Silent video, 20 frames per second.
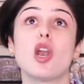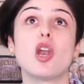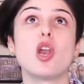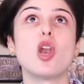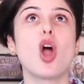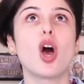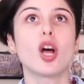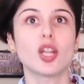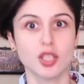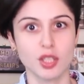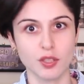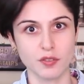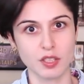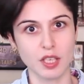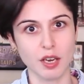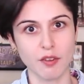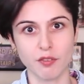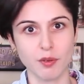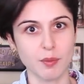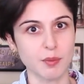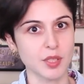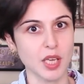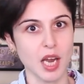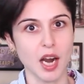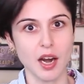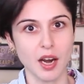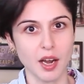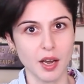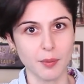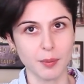lots of stuff from
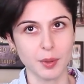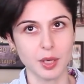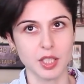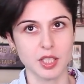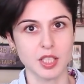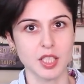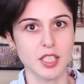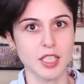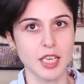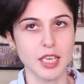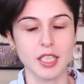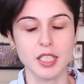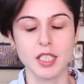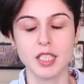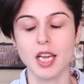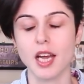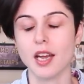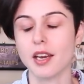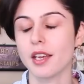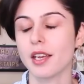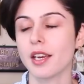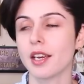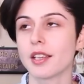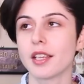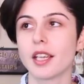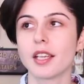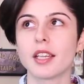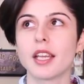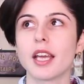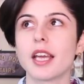Zara because the sale started,
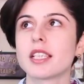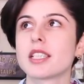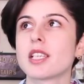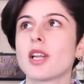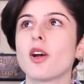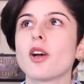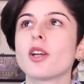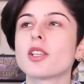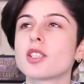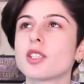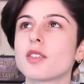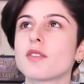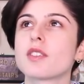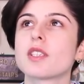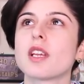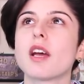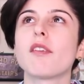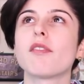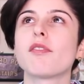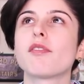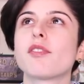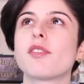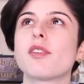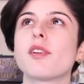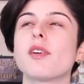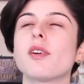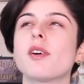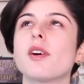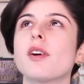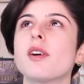and then there's lots of stuff
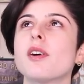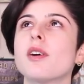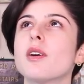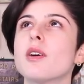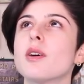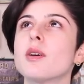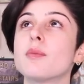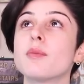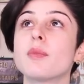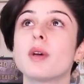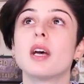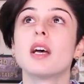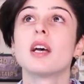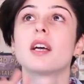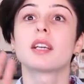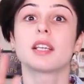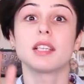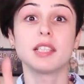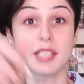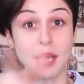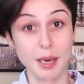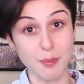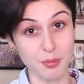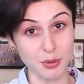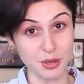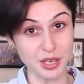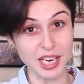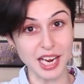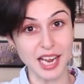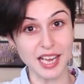from
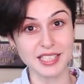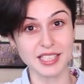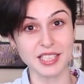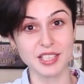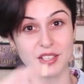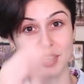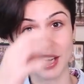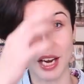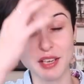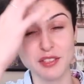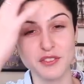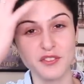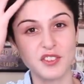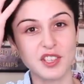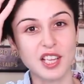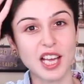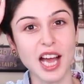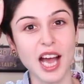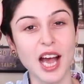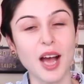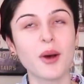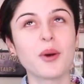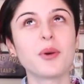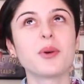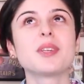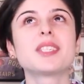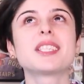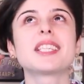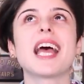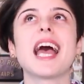Contemporary Arts and Crafts for the
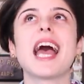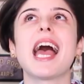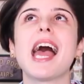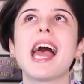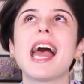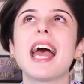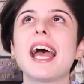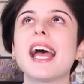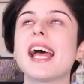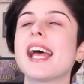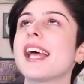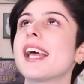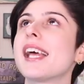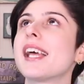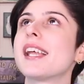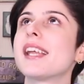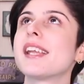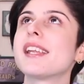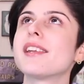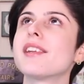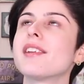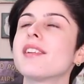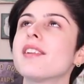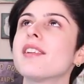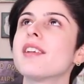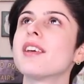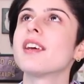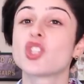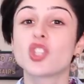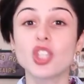house and
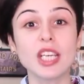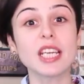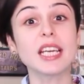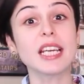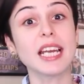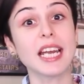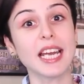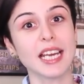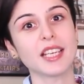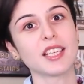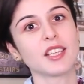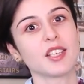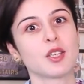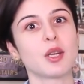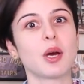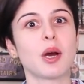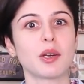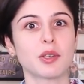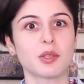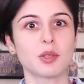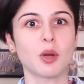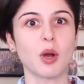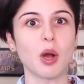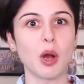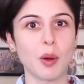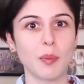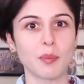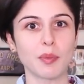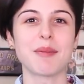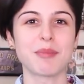Shein dot
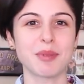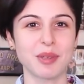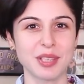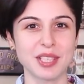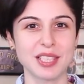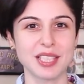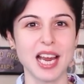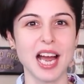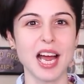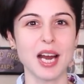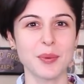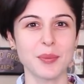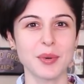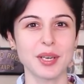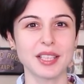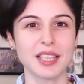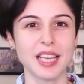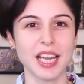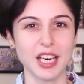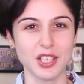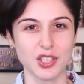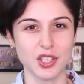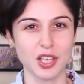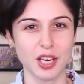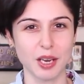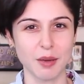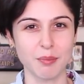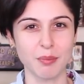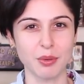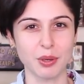com. I'm gonna start with H and
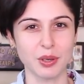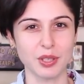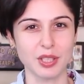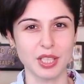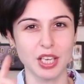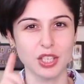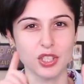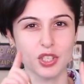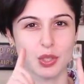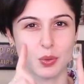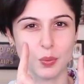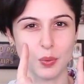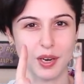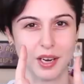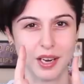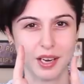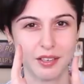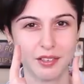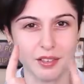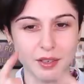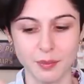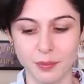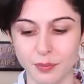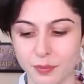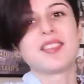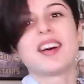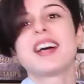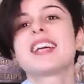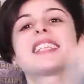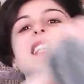M because that's just one item.
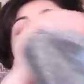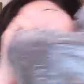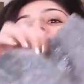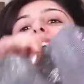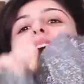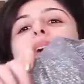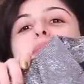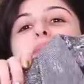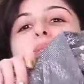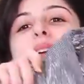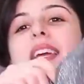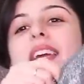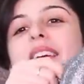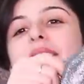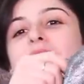First up, we